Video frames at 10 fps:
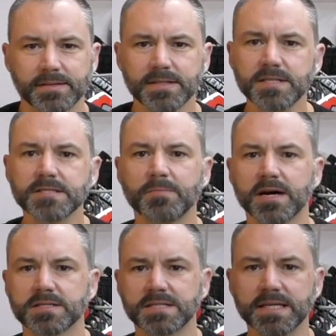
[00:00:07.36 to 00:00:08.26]
This is
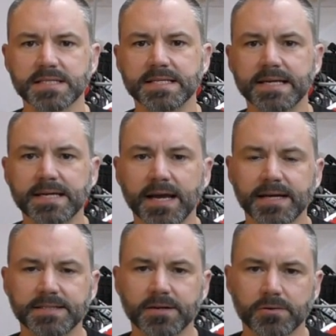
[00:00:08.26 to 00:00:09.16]
my 6D
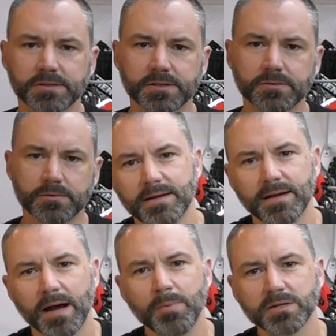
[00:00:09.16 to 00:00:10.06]
ATR2.
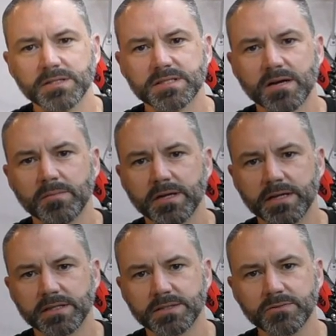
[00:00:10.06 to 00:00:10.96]
I bought this helmet
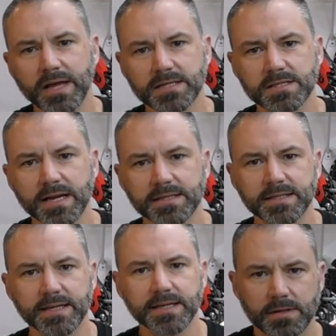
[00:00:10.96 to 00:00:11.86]
in
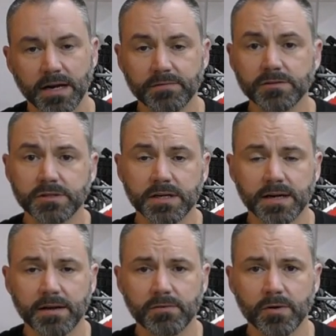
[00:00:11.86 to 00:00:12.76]
2018, and I've used it
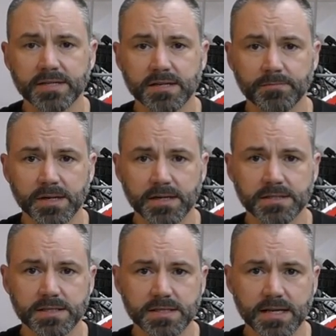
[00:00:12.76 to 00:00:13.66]
in every race I've been in
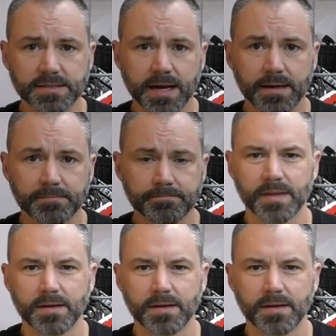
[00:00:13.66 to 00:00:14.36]
since that time.